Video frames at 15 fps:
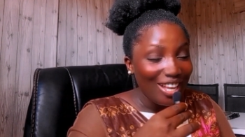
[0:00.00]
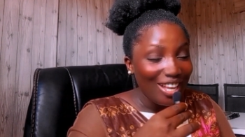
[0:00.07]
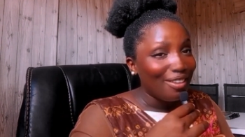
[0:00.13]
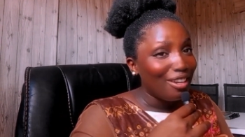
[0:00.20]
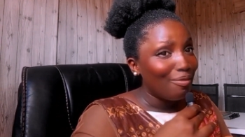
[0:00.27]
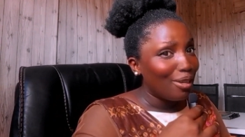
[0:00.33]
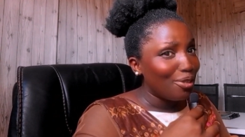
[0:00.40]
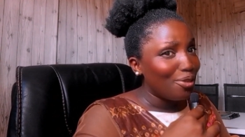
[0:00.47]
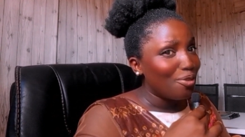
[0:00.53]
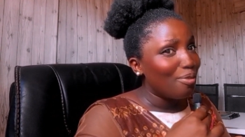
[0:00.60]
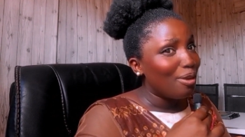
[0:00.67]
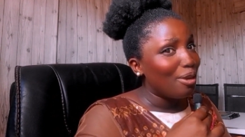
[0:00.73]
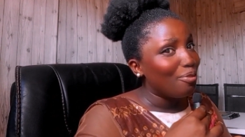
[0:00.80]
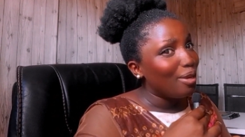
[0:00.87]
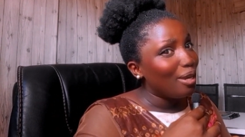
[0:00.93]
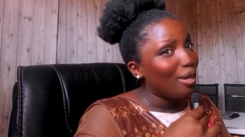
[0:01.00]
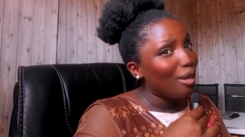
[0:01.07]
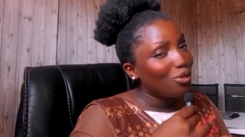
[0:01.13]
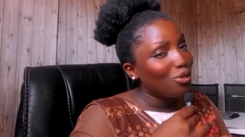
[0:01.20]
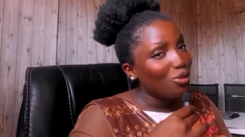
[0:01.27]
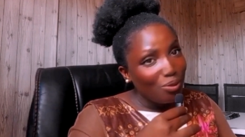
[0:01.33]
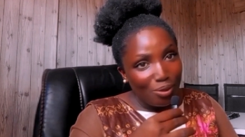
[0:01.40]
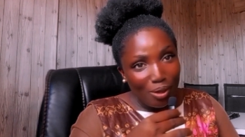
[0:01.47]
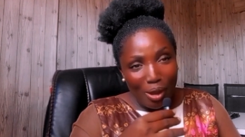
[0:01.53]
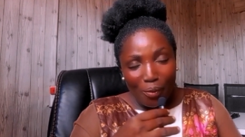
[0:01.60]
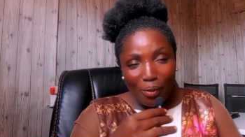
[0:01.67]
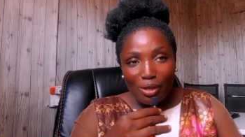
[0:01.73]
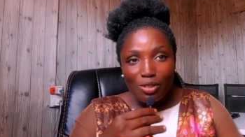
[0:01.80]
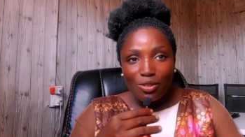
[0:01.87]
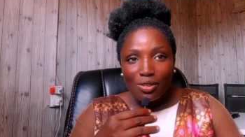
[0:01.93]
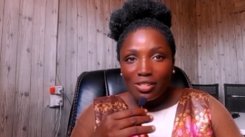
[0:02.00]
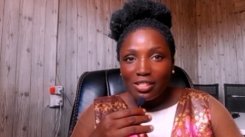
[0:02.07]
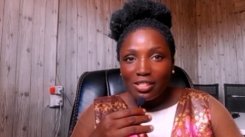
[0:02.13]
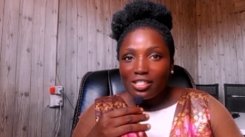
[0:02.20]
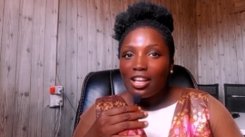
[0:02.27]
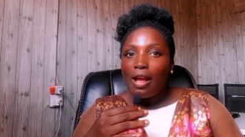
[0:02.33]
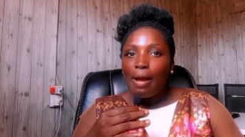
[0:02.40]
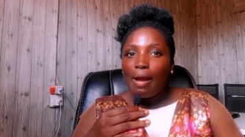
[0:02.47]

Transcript: when I'm at home and when I'm in school, I wear trousers.